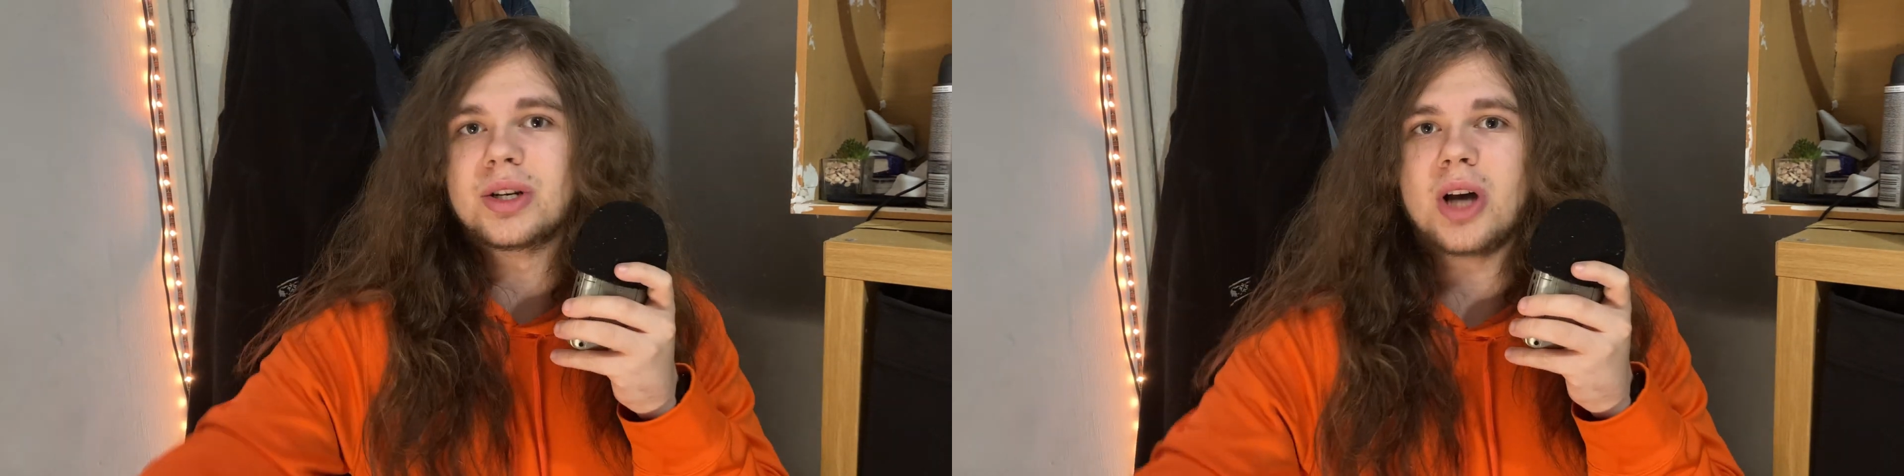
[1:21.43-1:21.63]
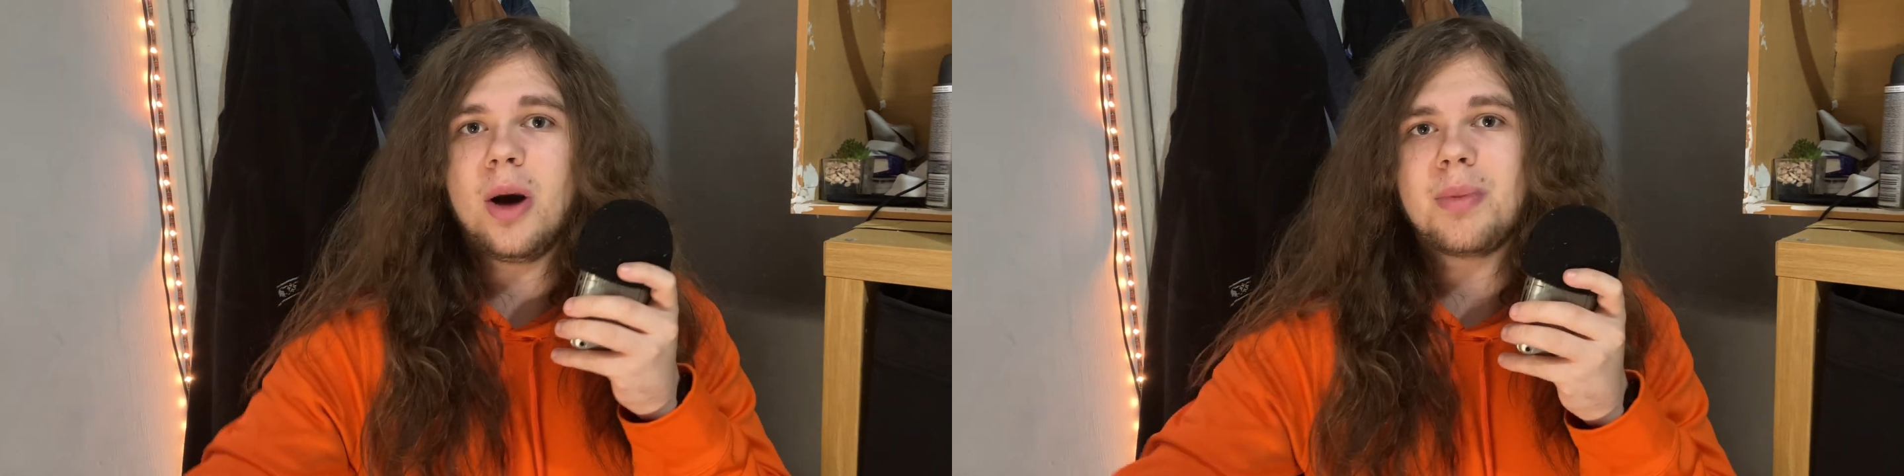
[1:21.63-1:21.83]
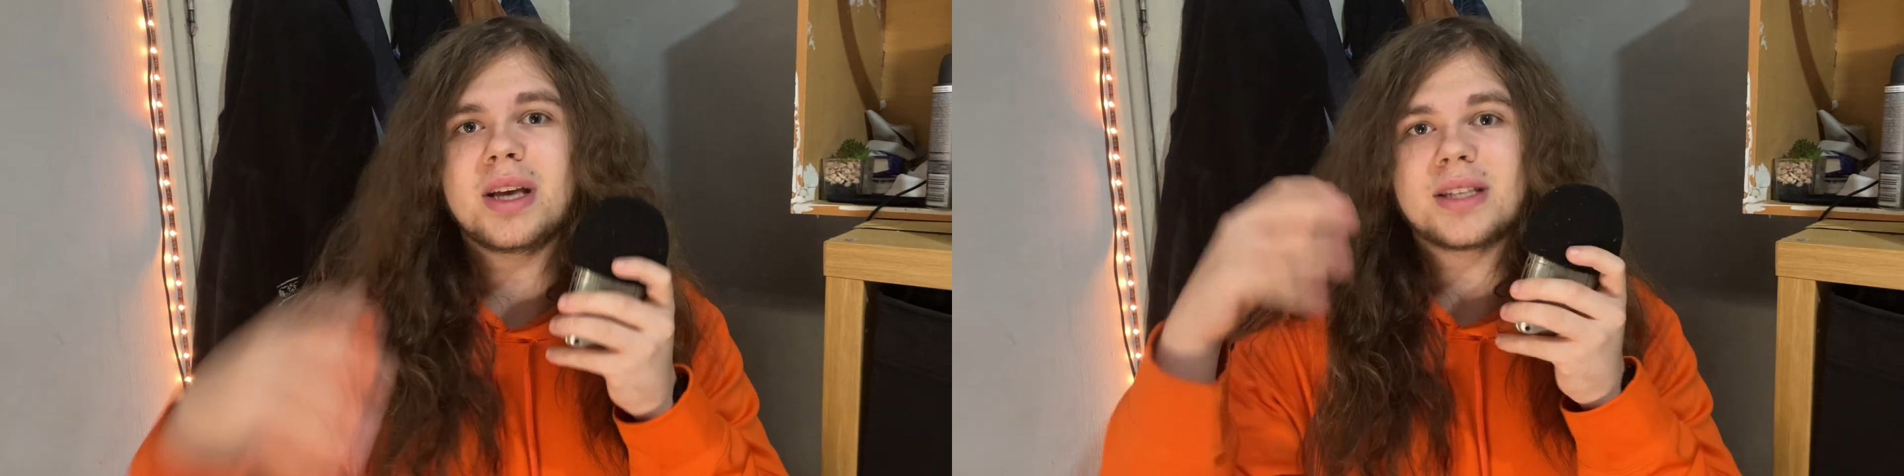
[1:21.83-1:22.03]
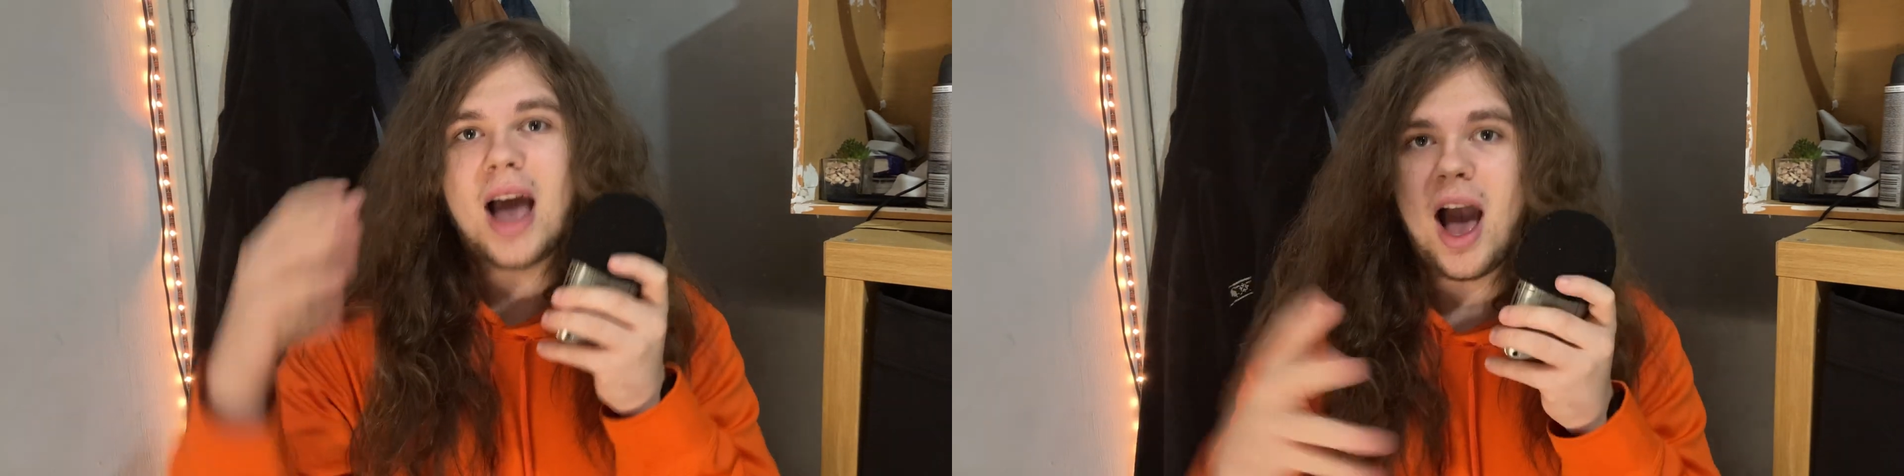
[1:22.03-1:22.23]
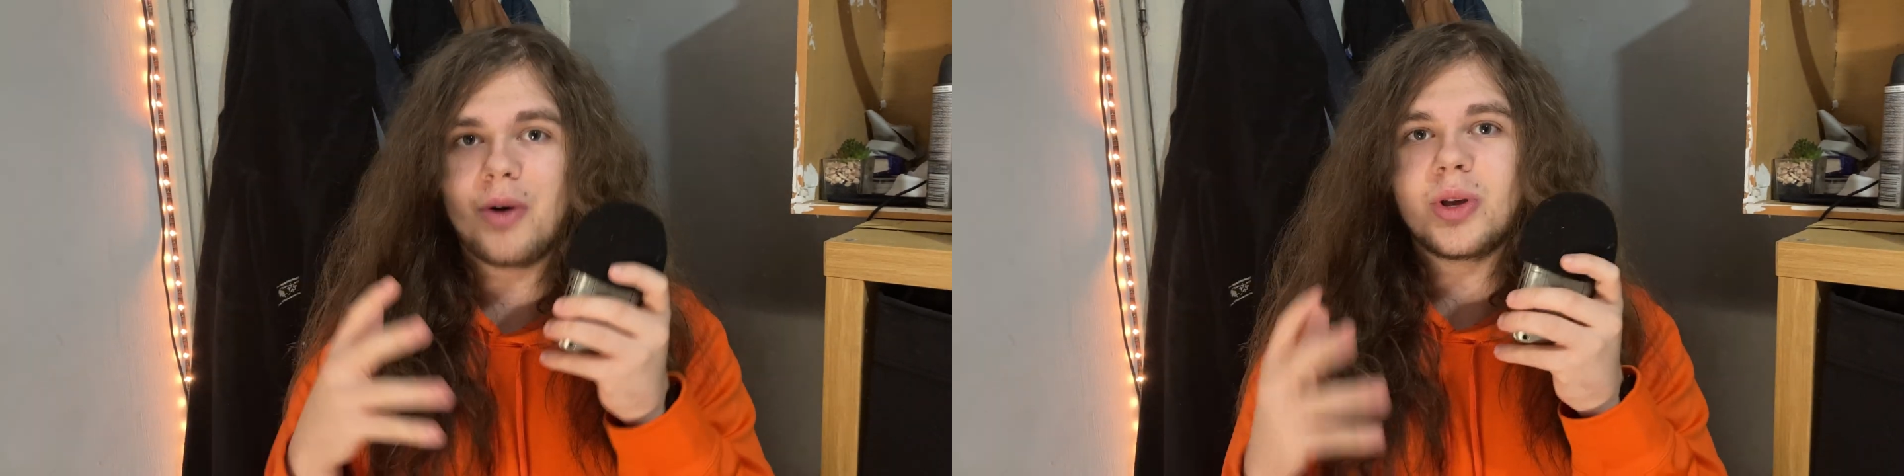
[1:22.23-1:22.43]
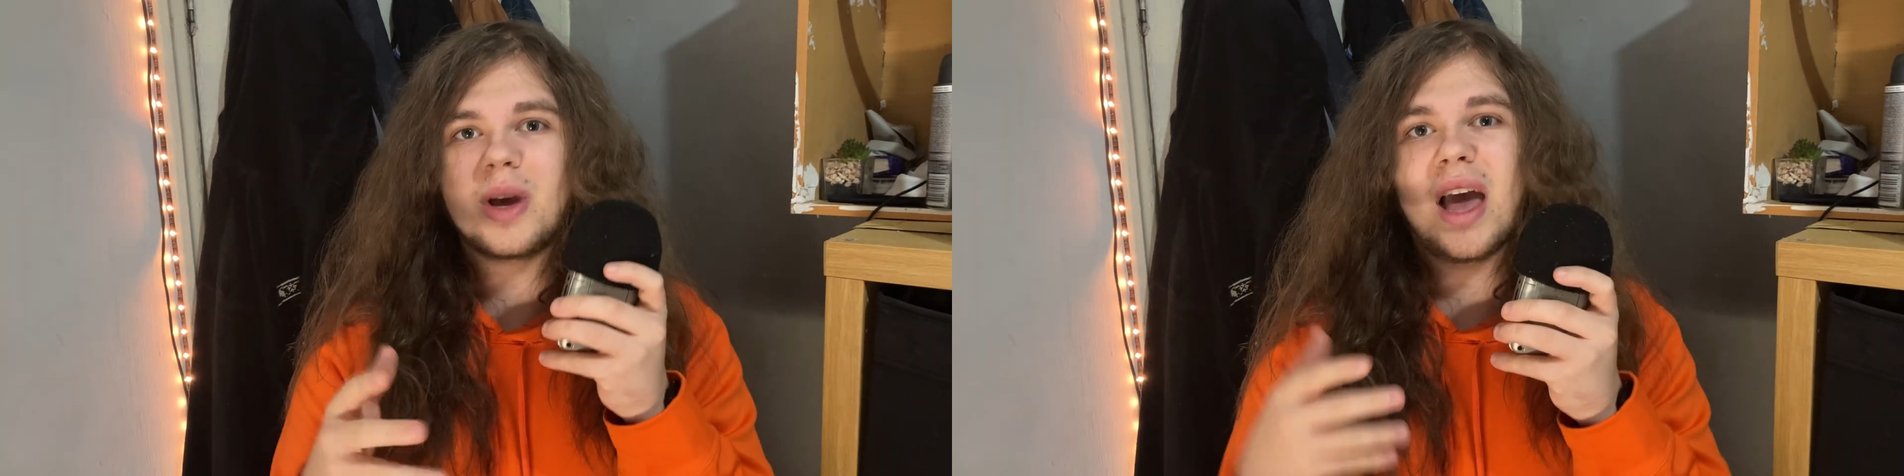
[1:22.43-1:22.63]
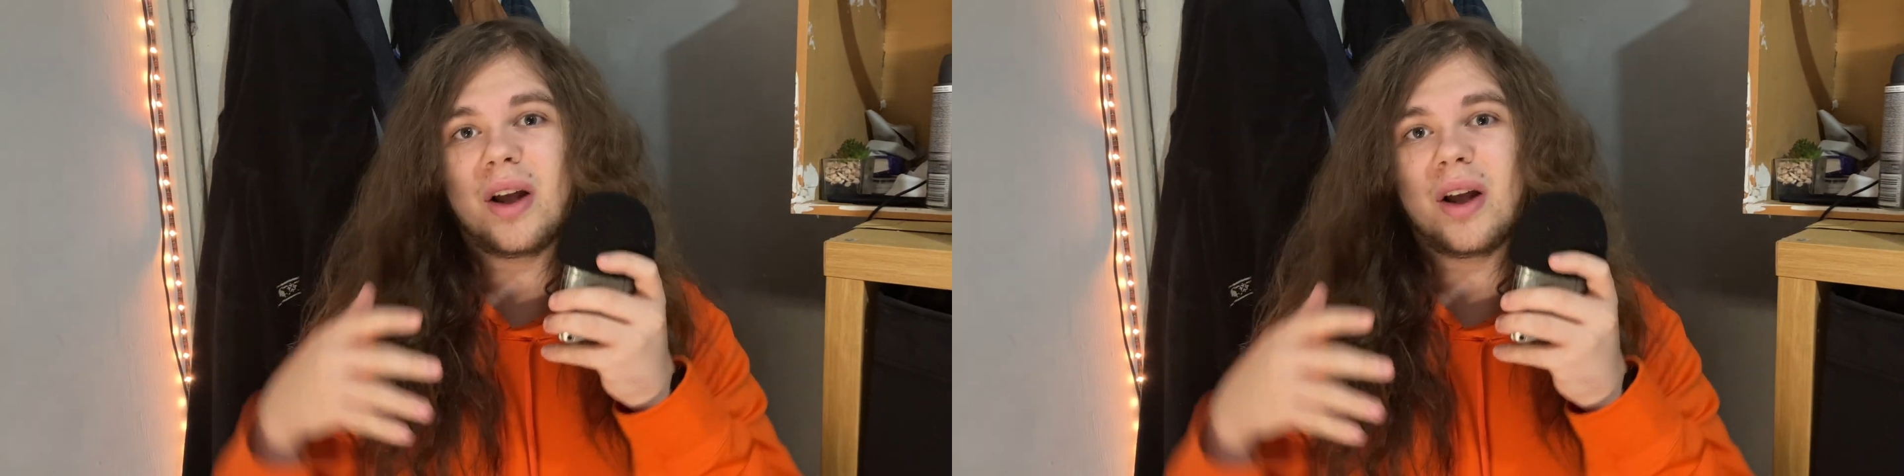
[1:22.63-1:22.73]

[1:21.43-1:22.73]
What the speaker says: top is how you get